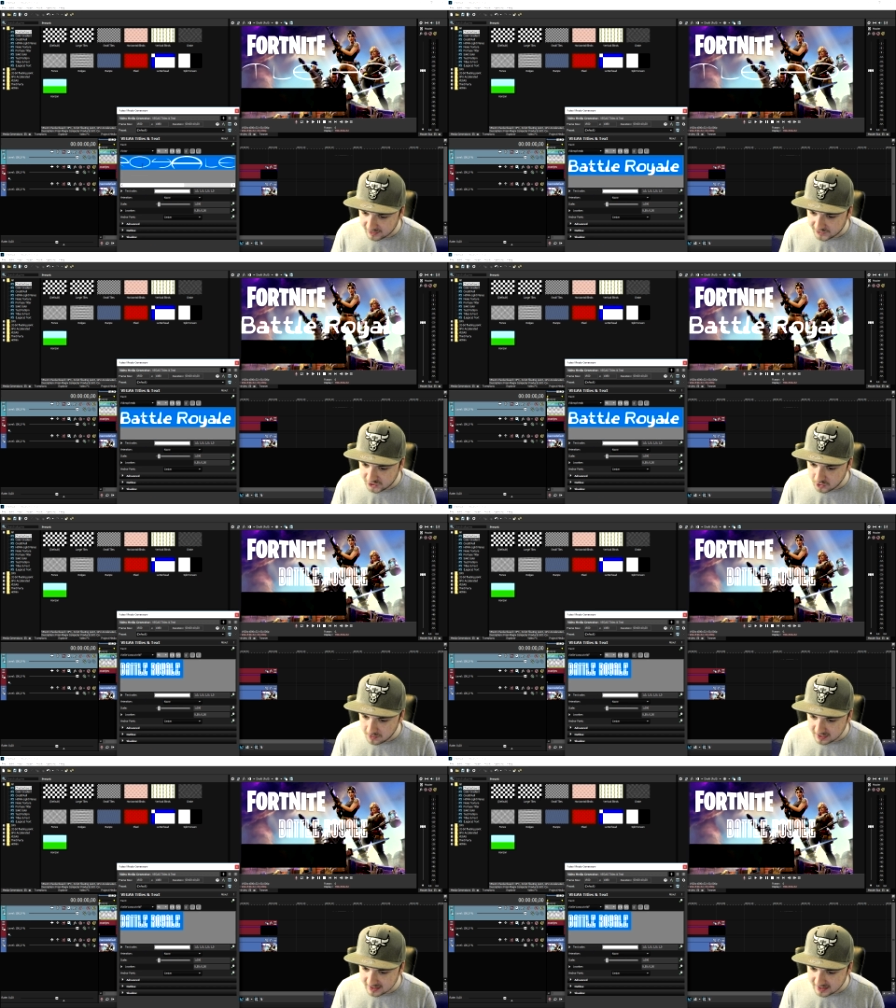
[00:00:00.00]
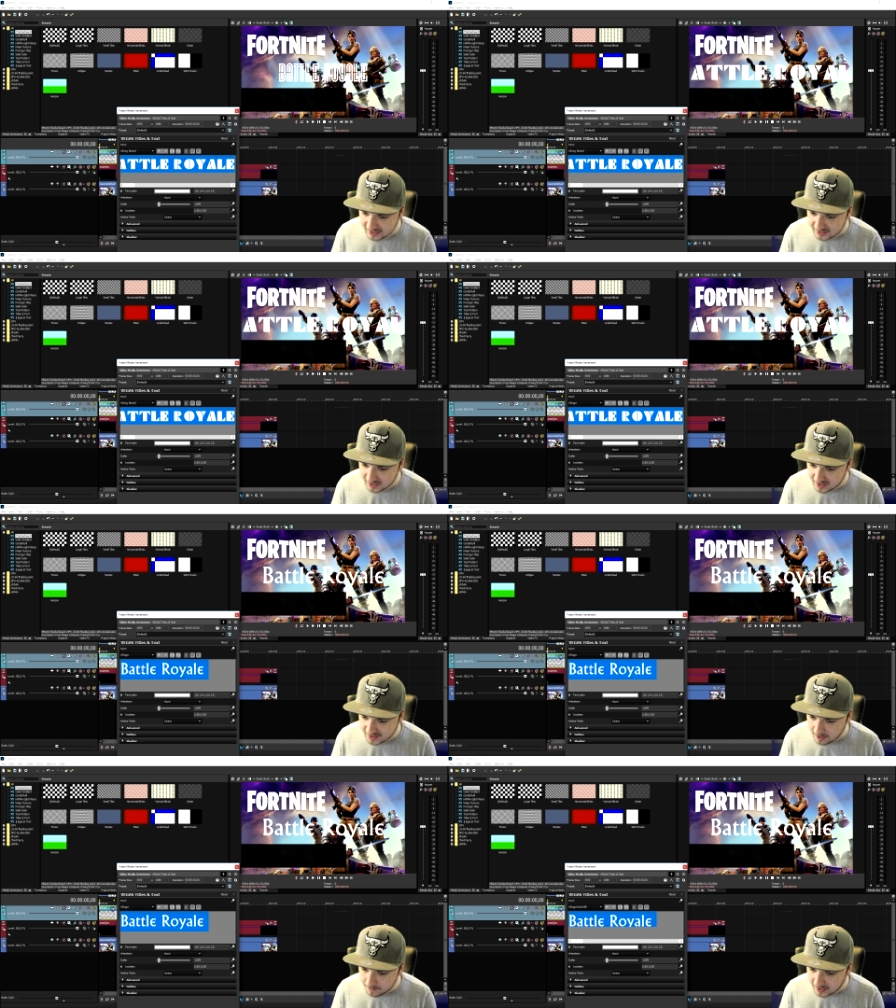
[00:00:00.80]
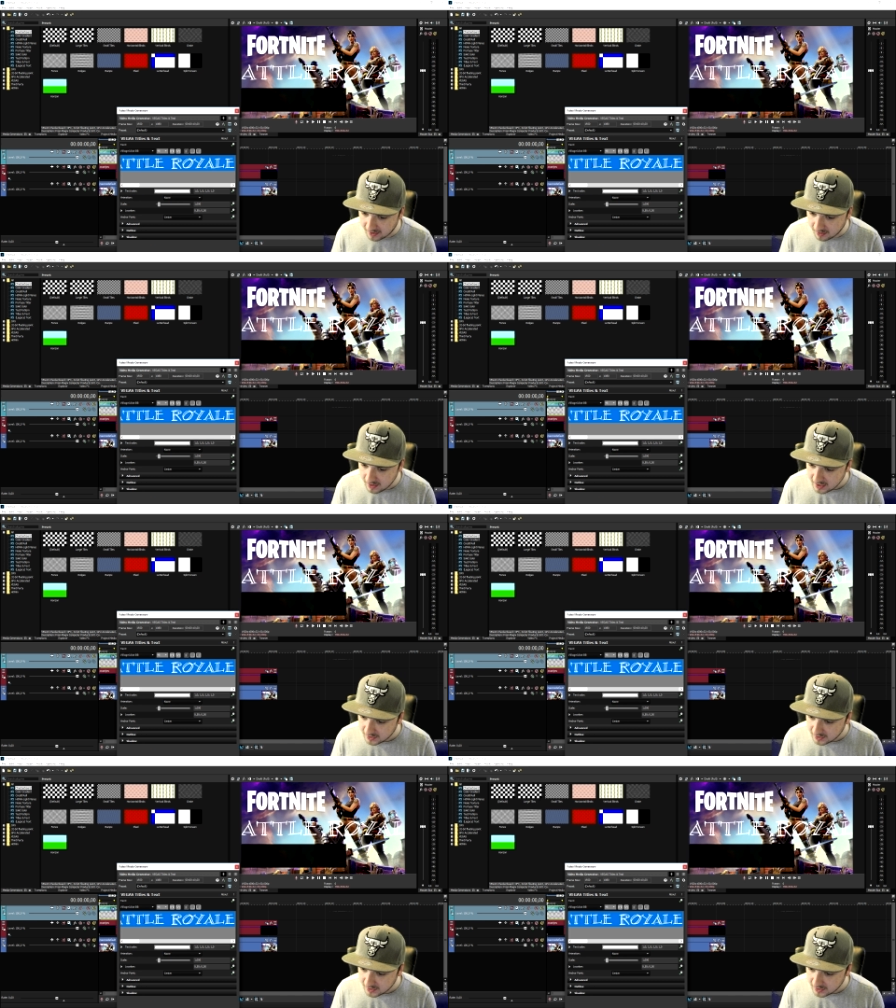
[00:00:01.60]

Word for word: and suit this thumbnail.